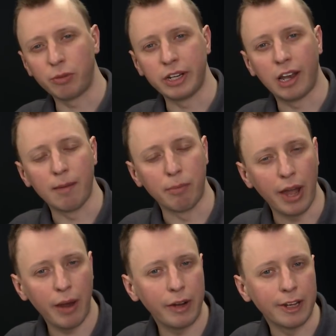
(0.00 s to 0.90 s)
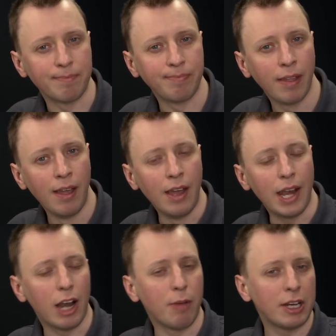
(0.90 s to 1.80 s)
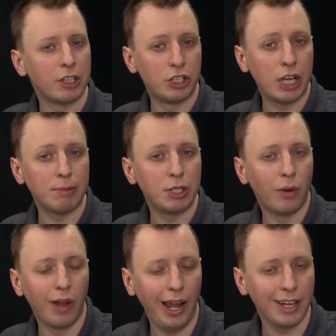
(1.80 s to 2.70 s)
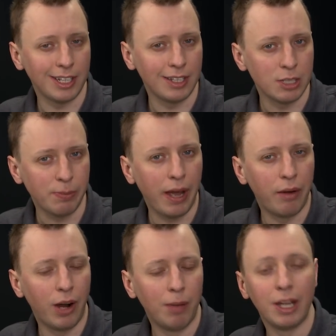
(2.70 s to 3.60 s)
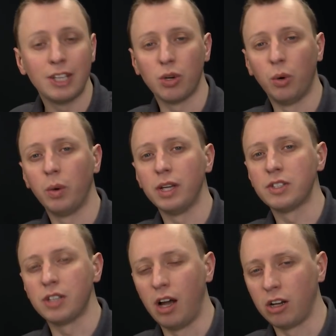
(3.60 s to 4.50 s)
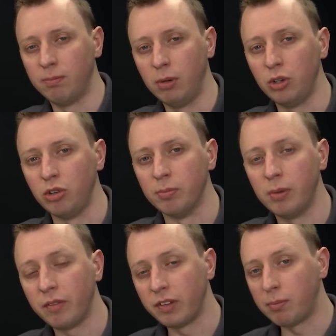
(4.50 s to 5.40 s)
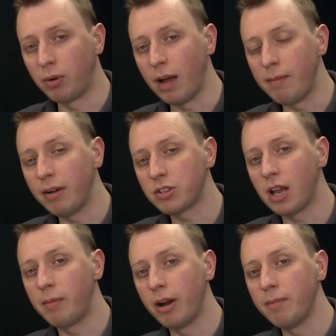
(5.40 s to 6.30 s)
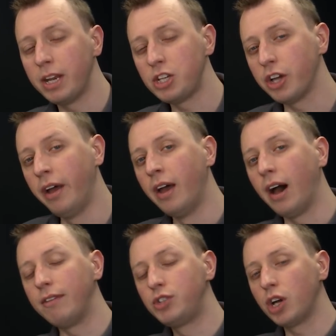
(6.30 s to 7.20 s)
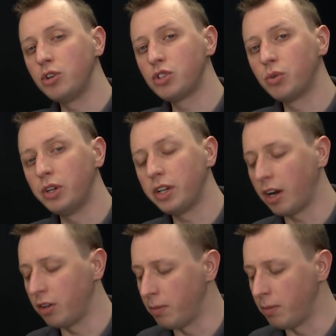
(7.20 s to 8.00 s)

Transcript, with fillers: Marine librarian. Now, no matter the chapter you're collecting, this power armour is always dark blue, but for the Primaris Librarian miniature, I've chosen to undercoat